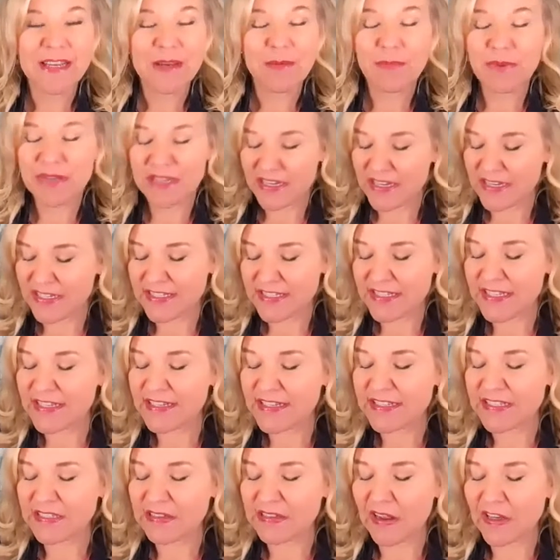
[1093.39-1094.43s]
because
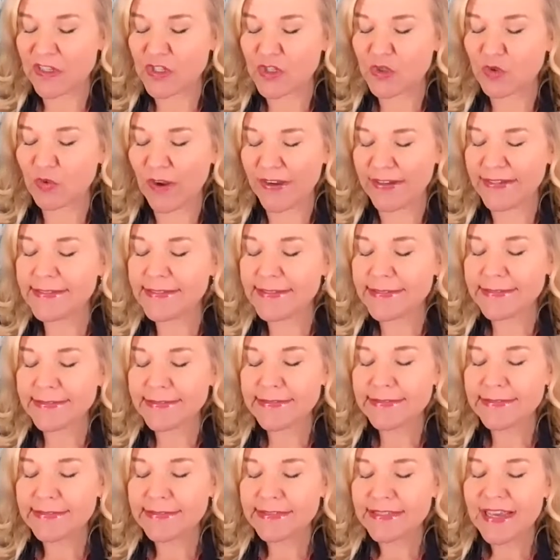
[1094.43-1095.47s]
he's not trite
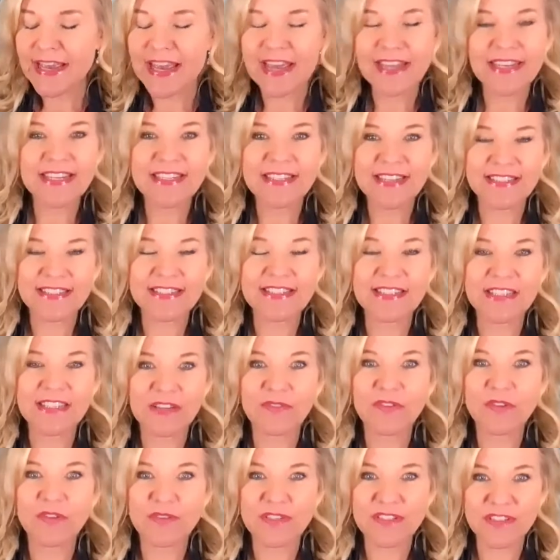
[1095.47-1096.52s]
and he doesn't
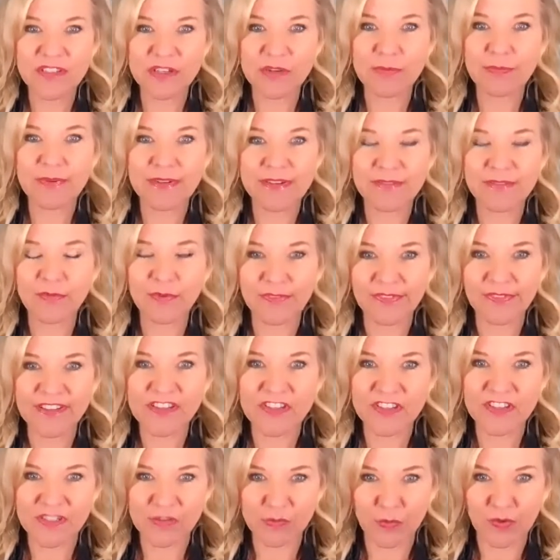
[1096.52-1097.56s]
give you stupid
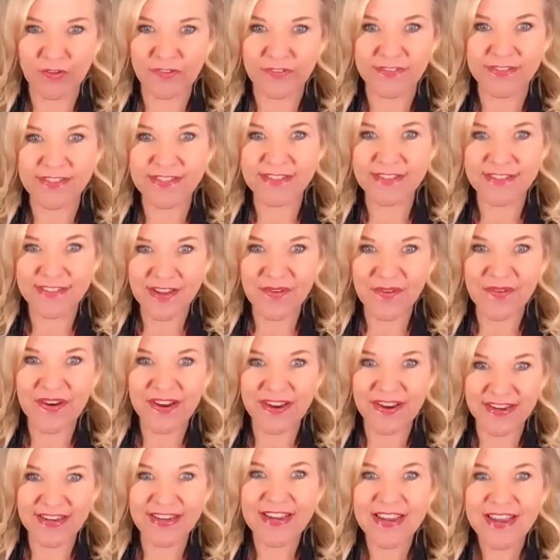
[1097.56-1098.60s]
religious words.
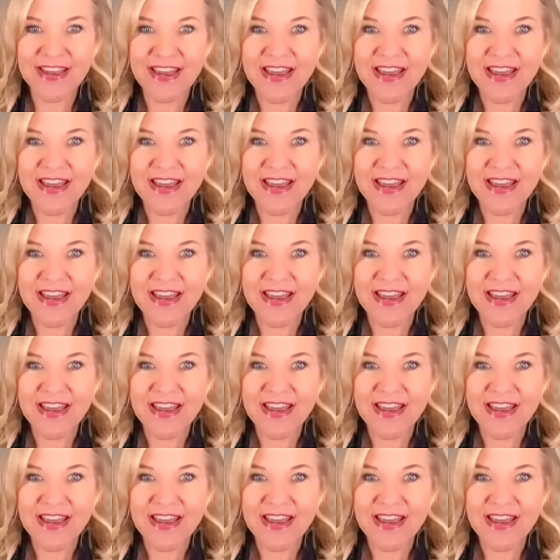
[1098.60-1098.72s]
Okay.